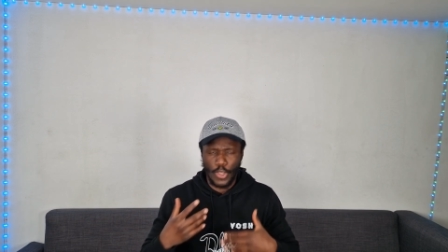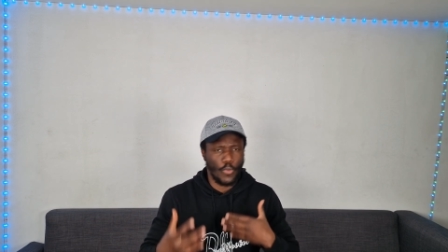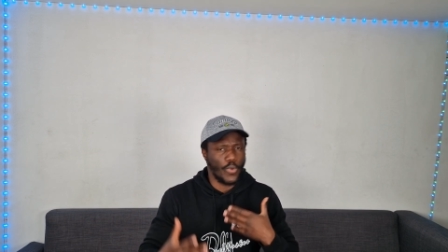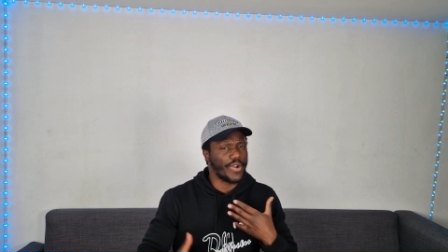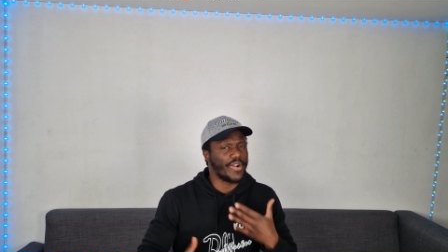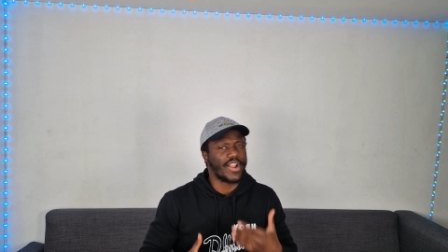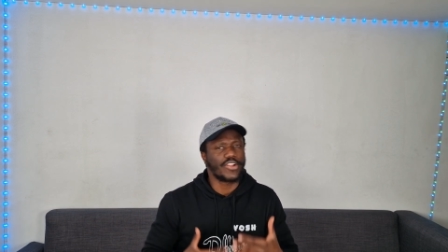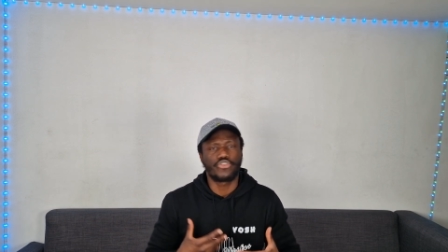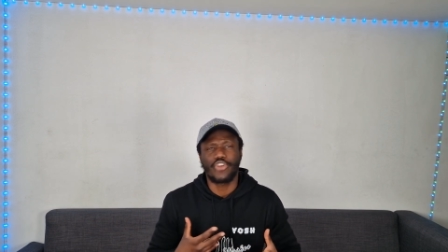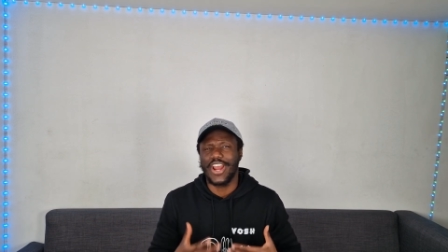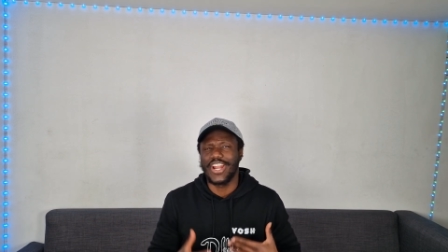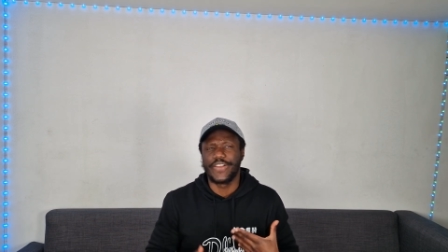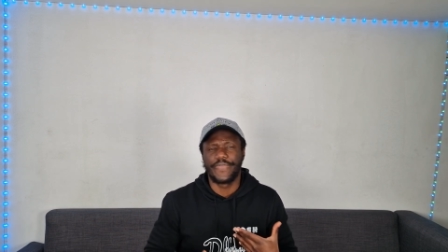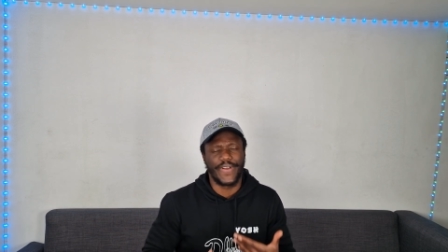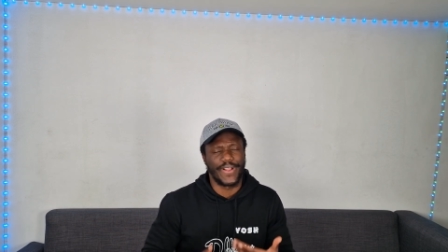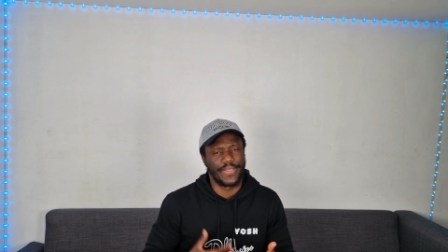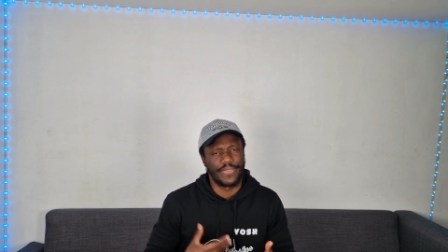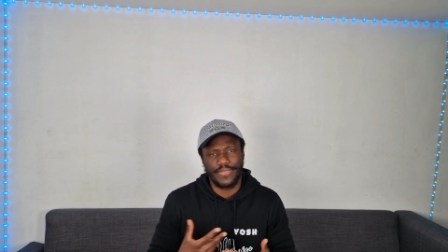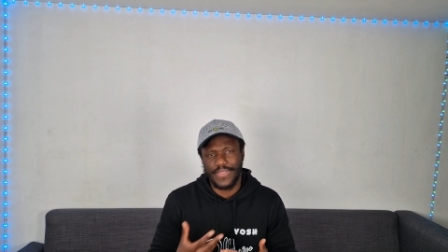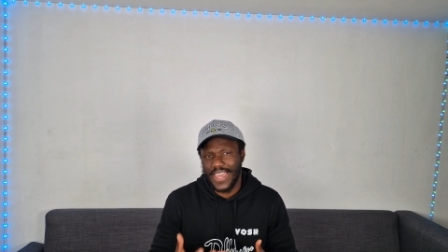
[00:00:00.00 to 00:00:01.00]
where I try
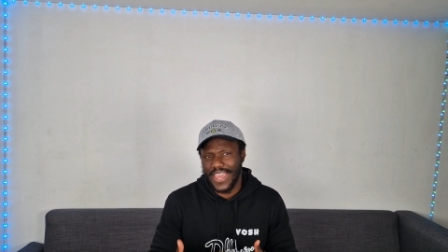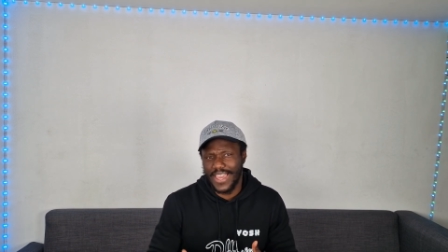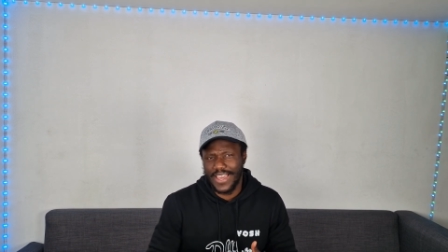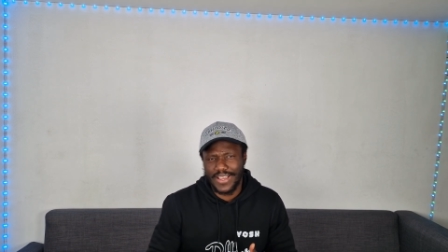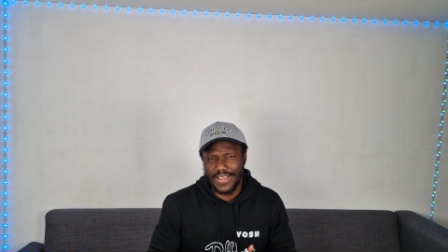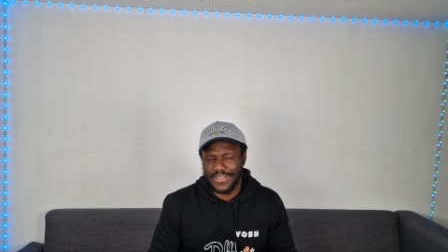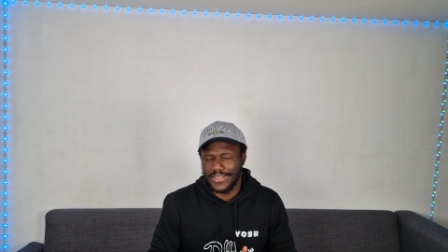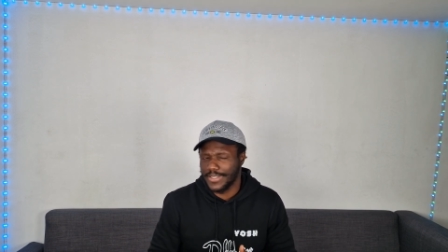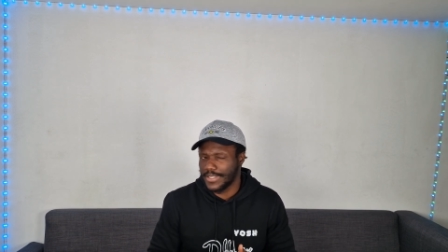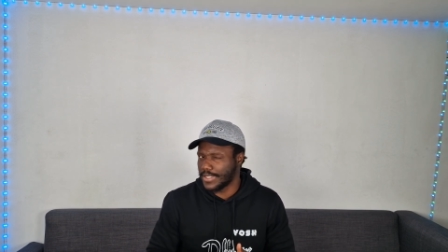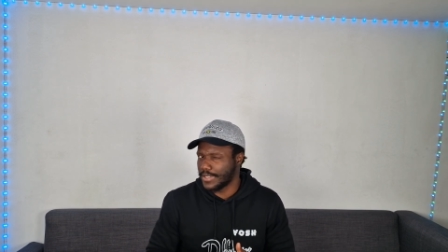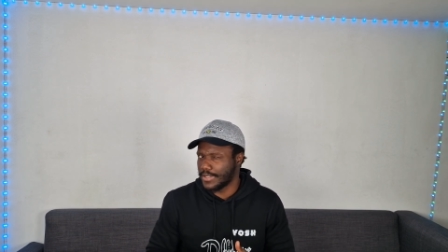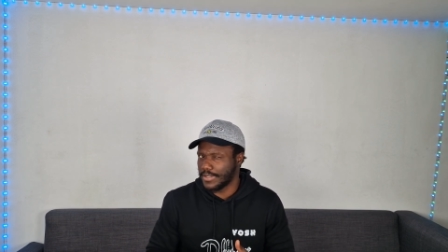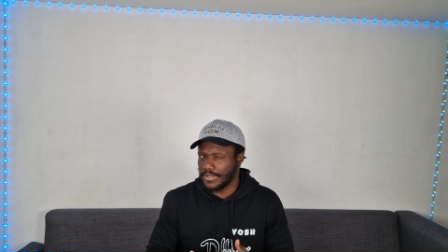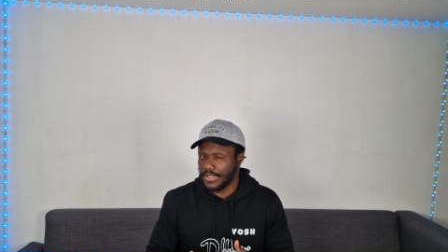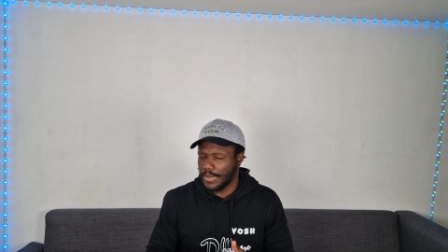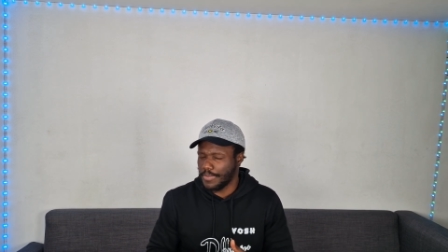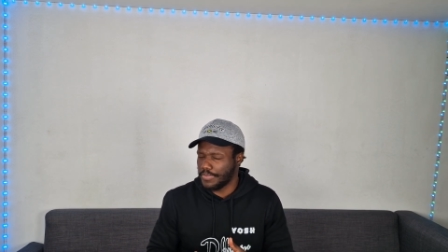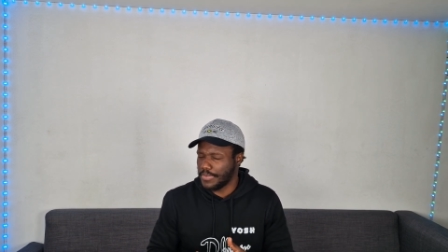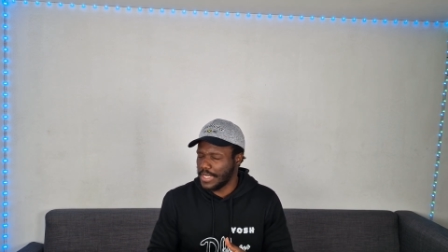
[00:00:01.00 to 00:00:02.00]
different things.
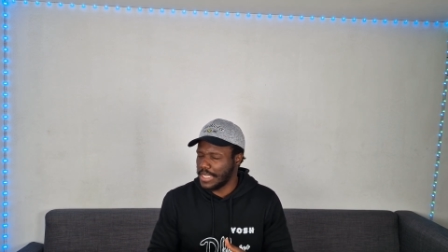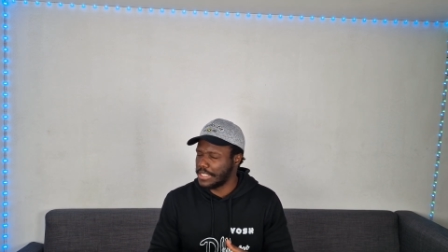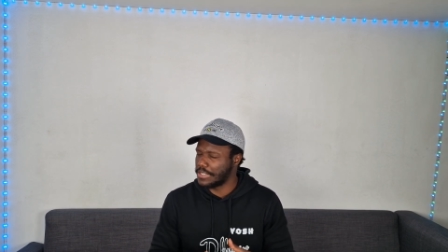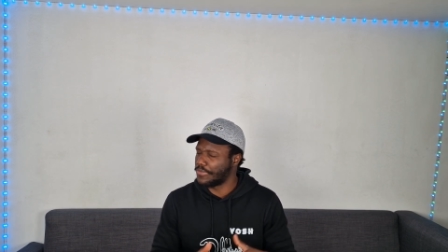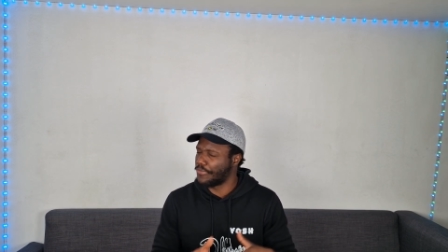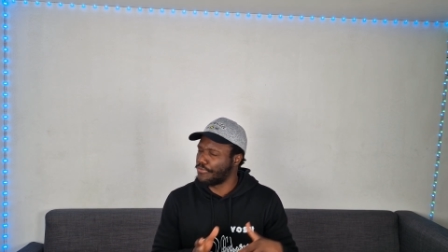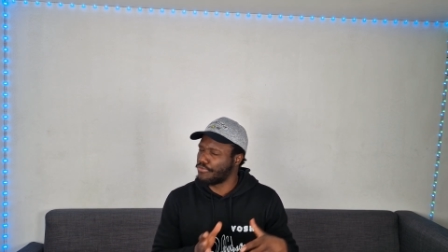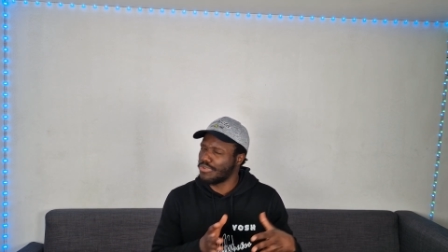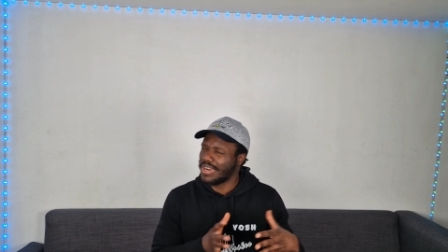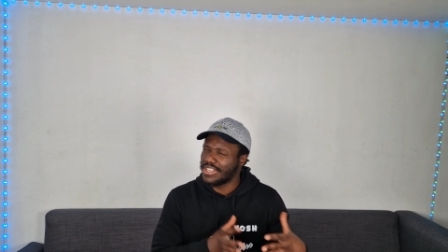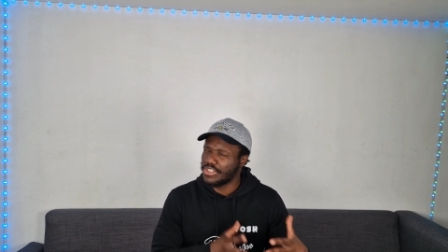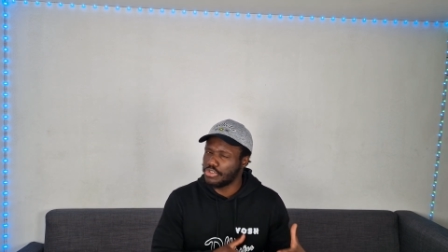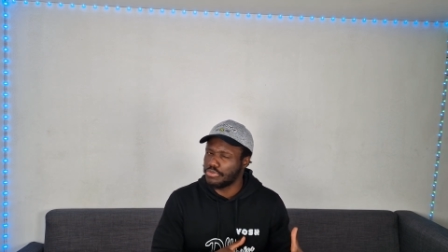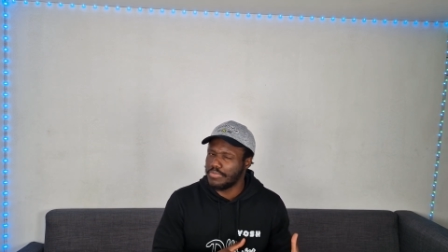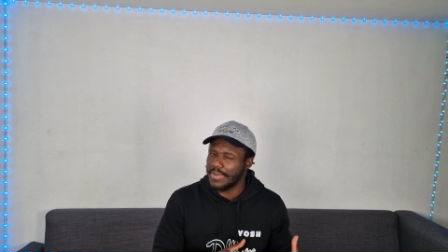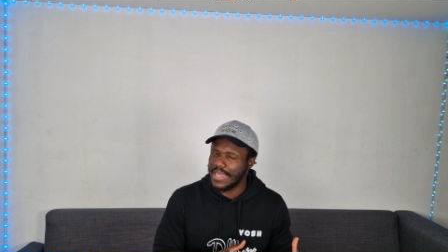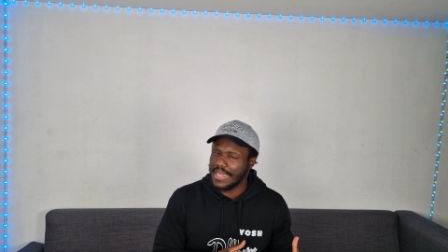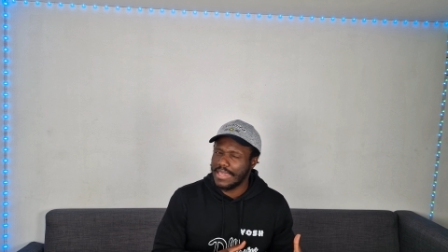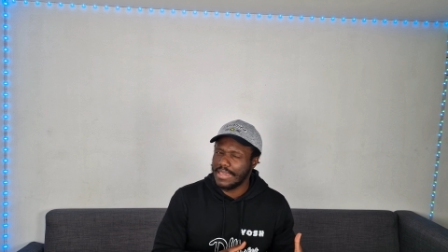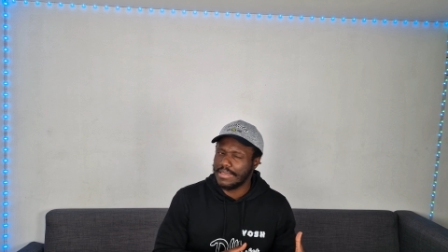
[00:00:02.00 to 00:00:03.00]
Some things
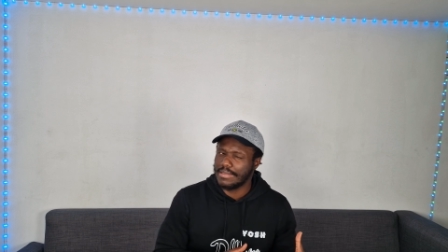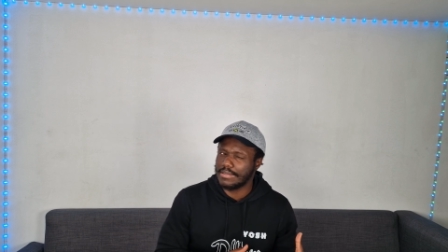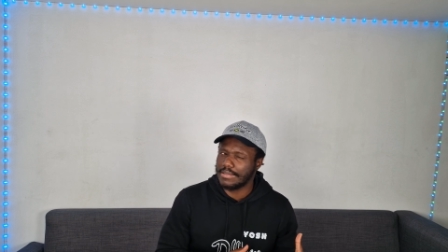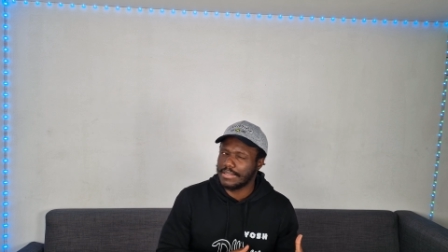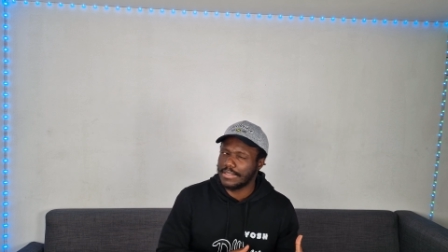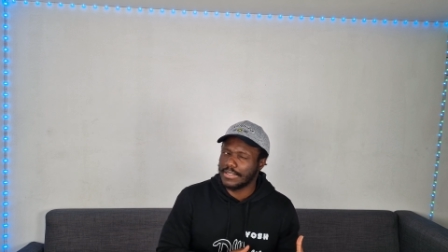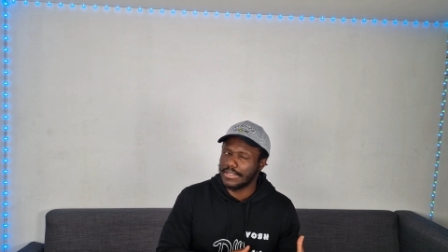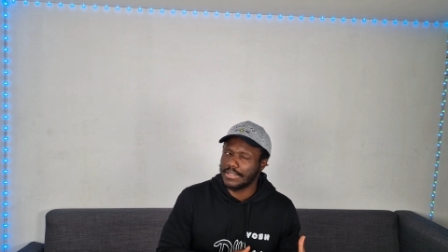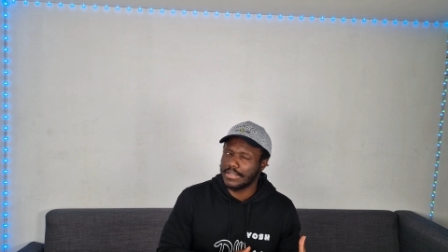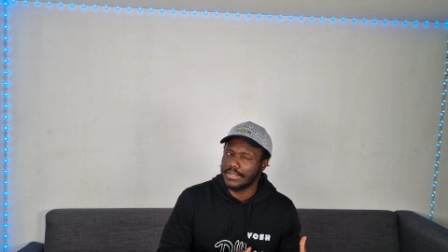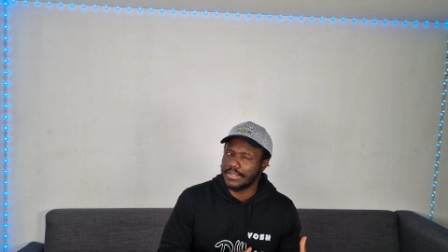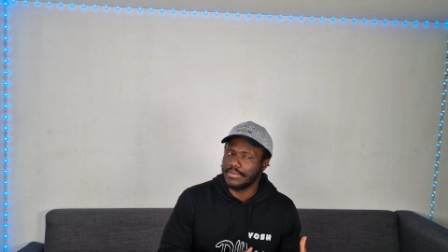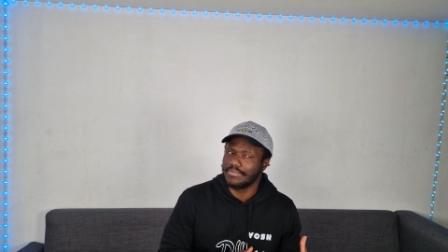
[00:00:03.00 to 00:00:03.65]
French-based.